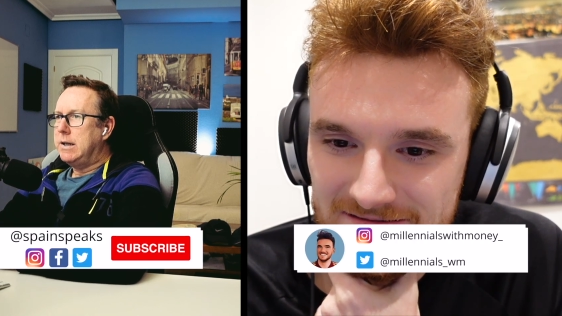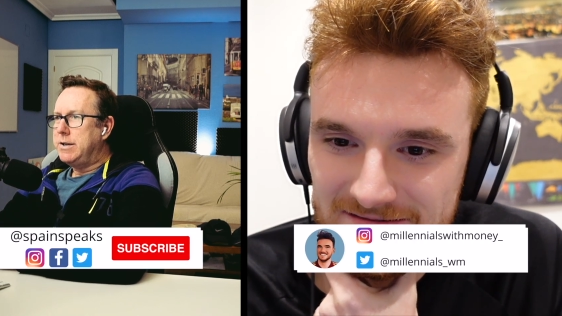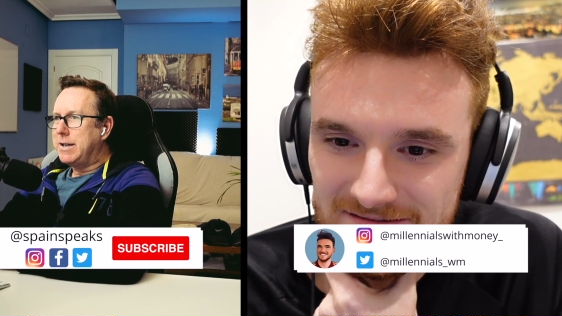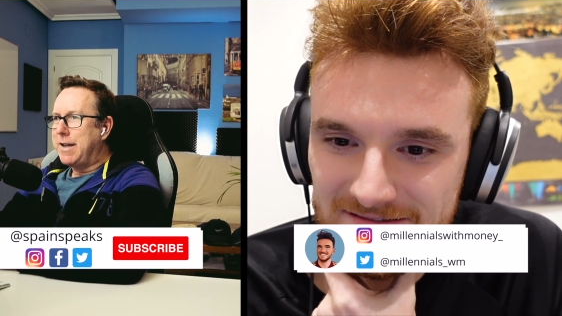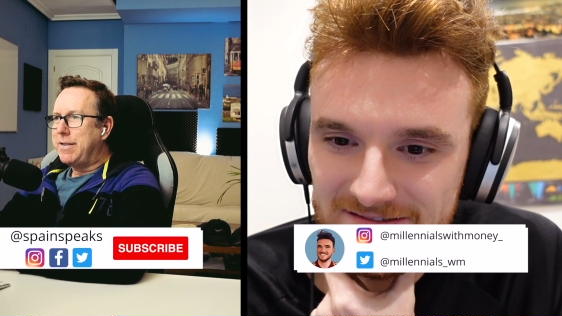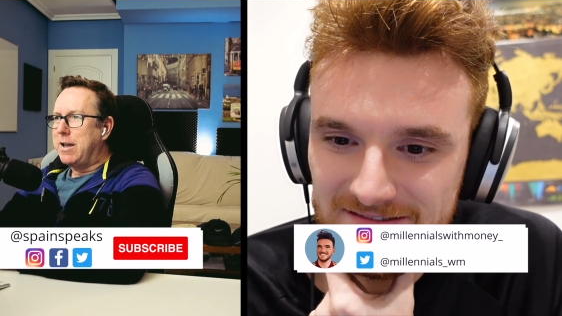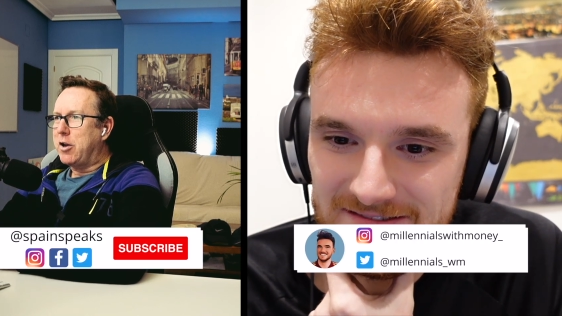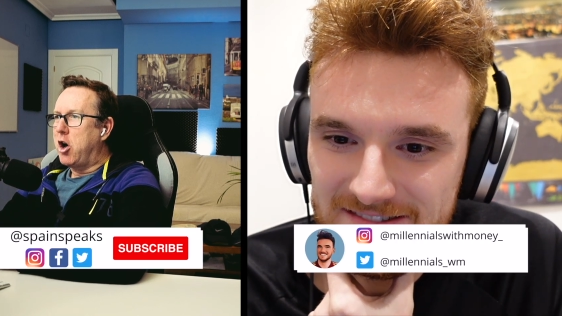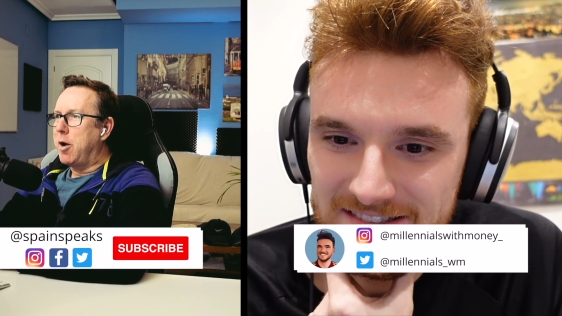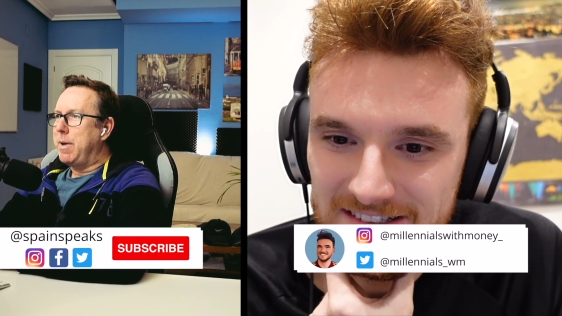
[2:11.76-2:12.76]
Speaker 1: to get the
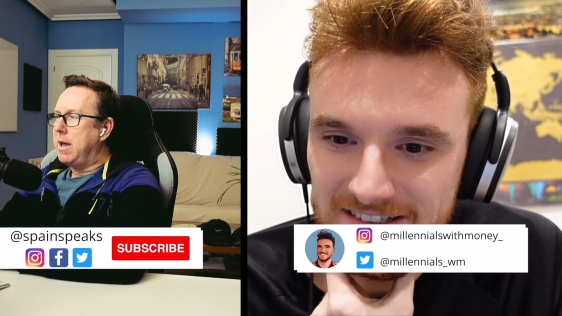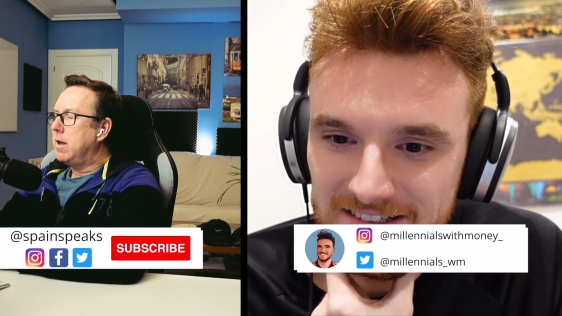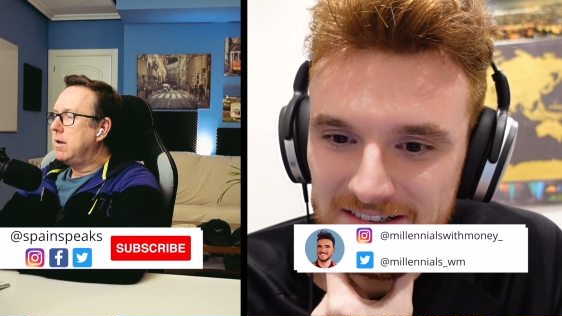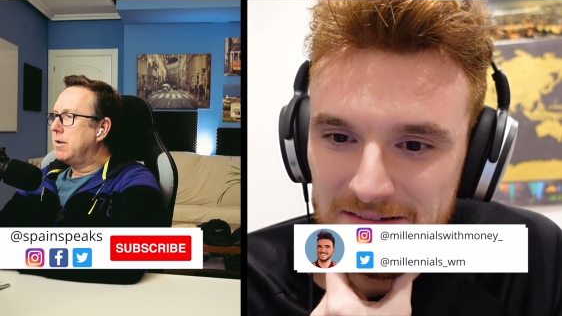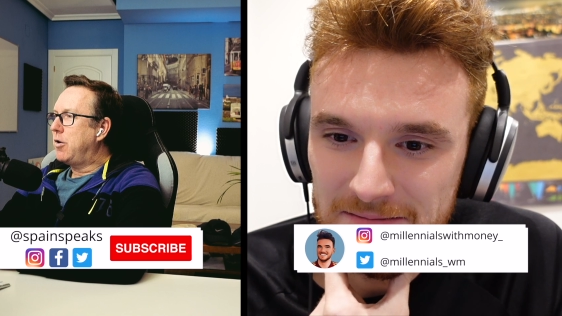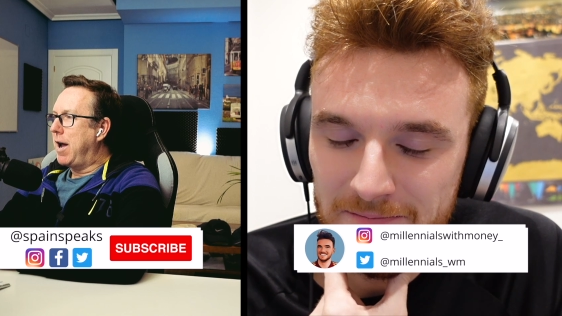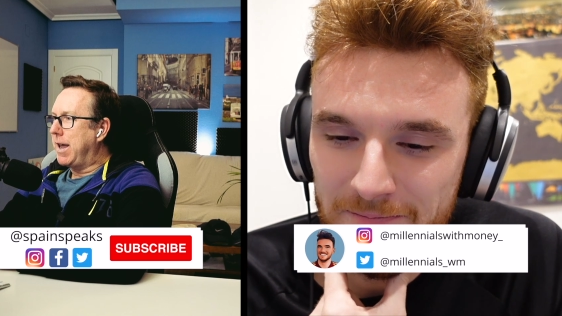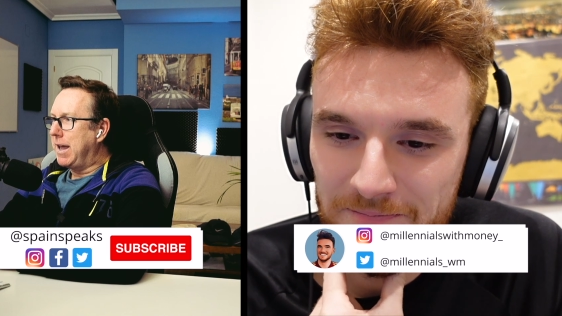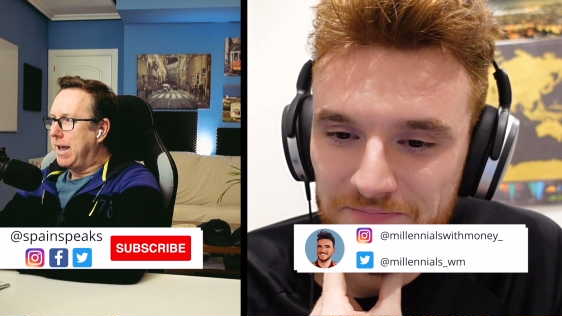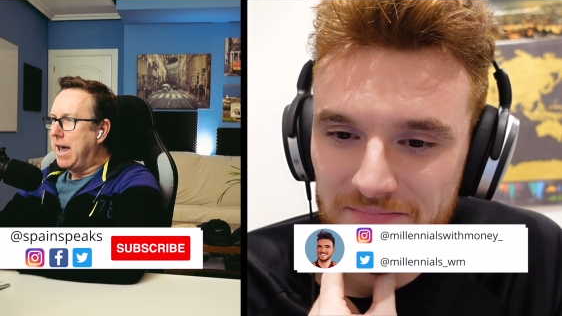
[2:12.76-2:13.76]
economy
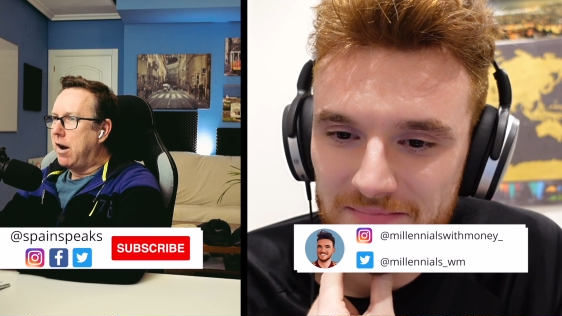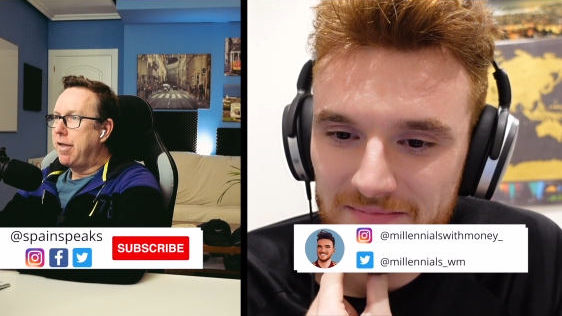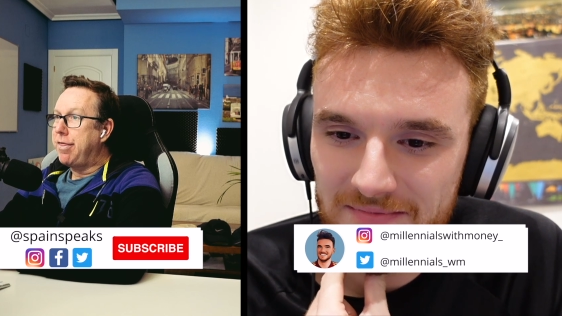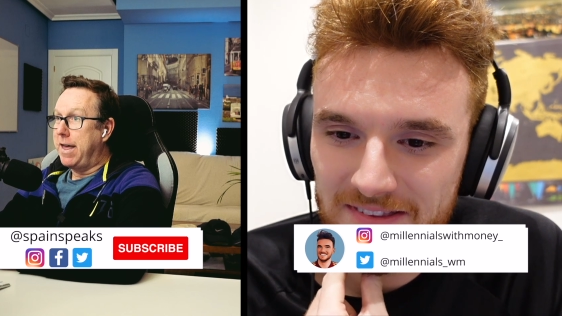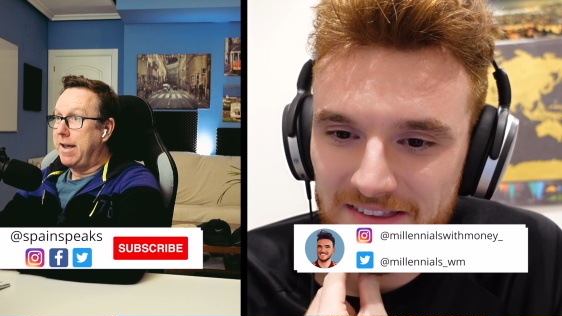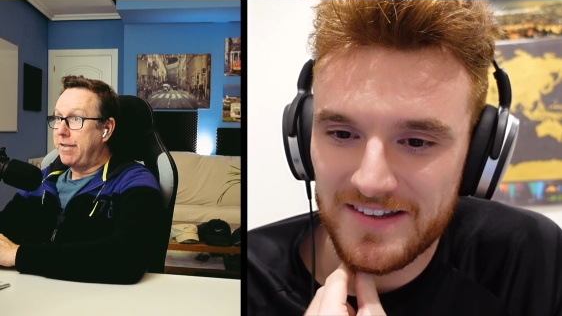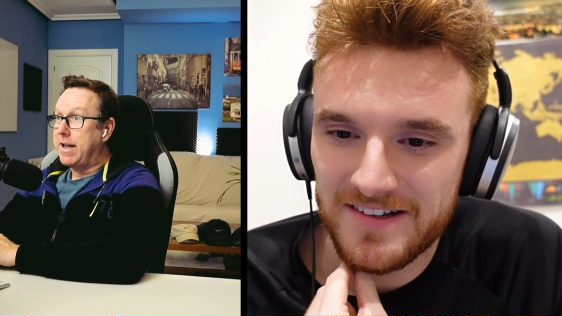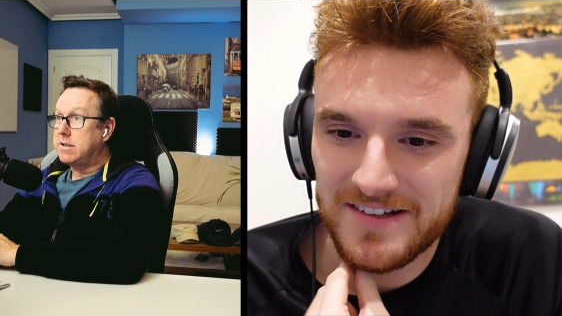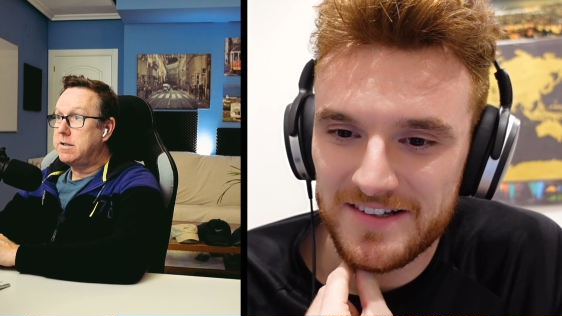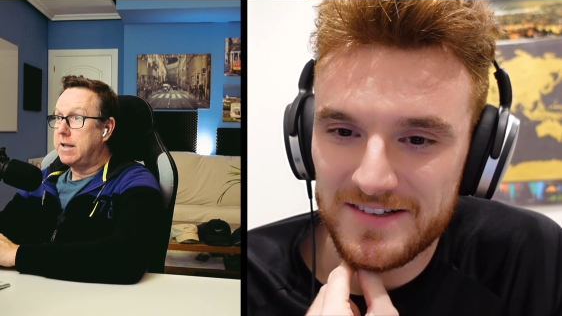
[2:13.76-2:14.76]
cranking again. I think
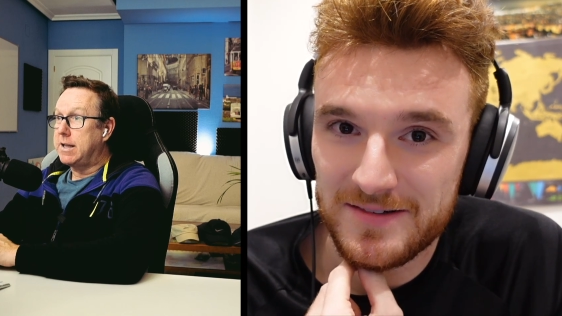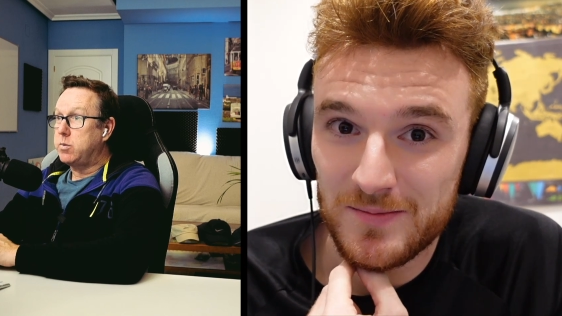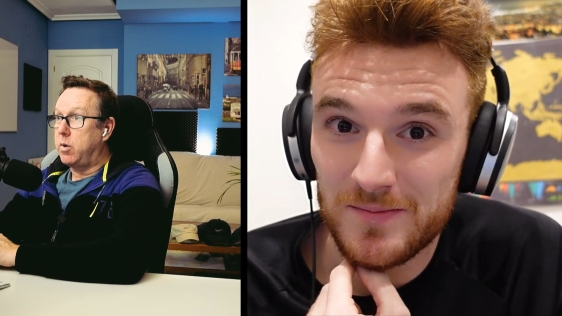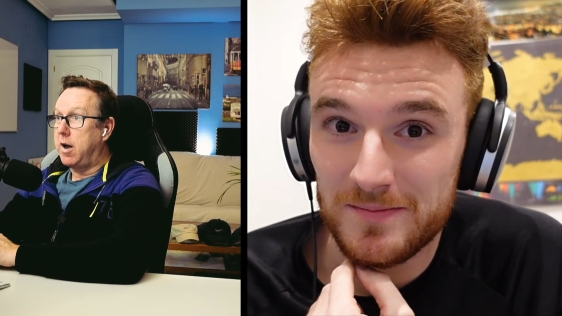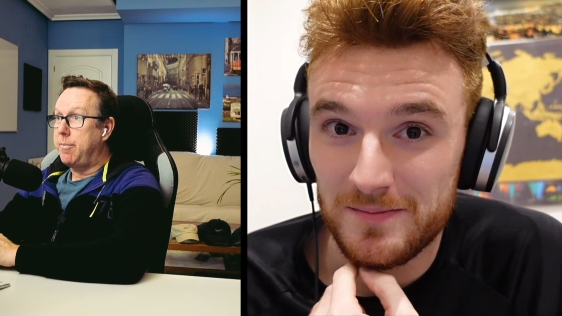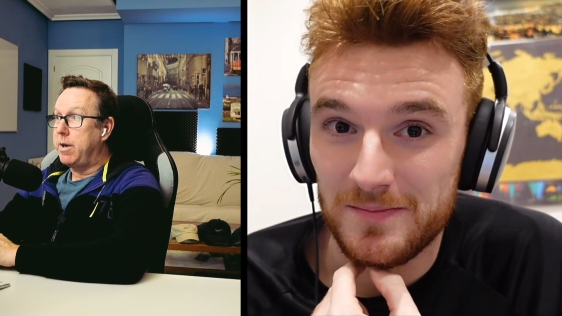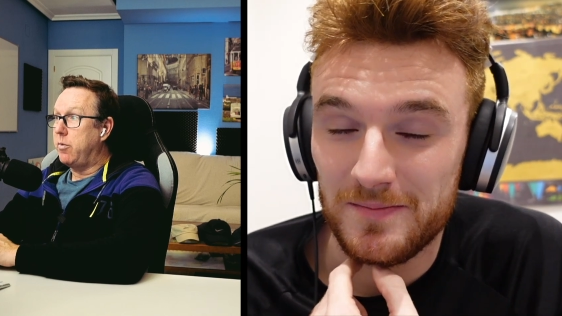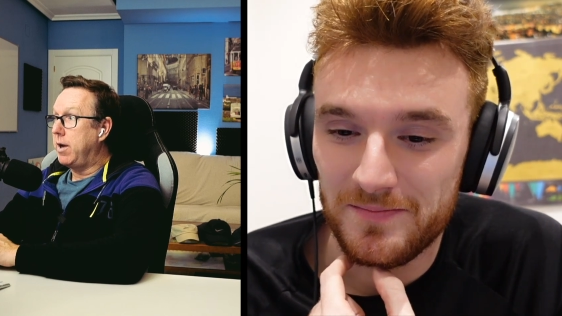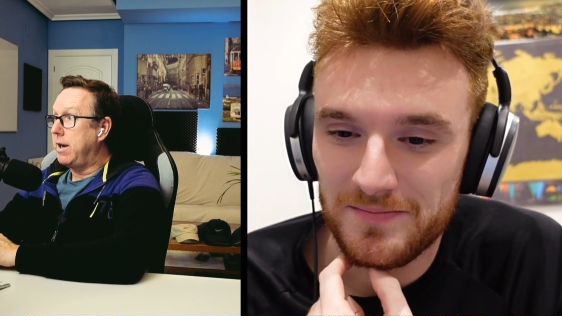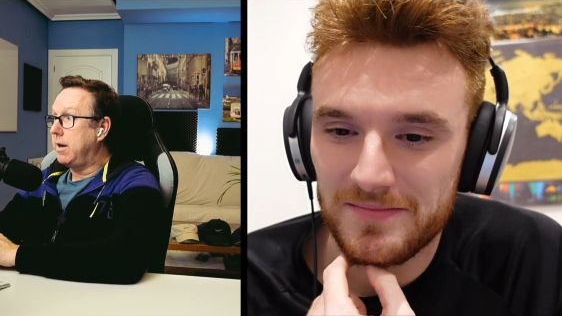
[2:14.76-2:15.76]
that's that's what I've been
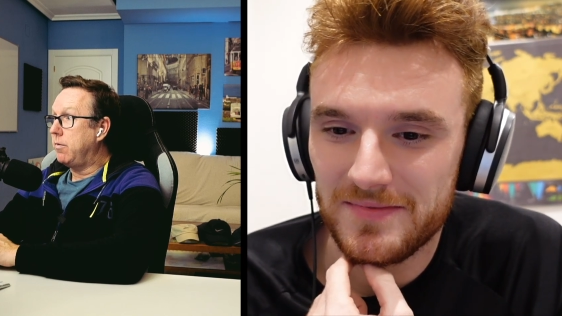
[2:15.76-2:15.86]
reading.